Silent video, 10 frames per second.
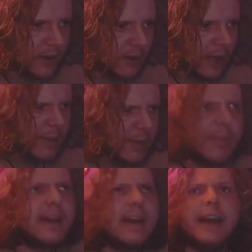Am I
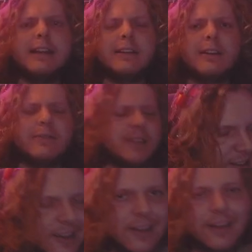making any lick of
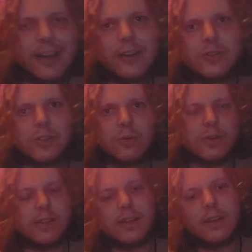sense? That goes
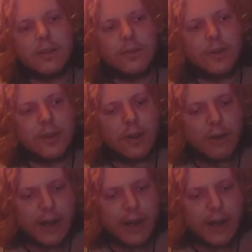towards the end of the video,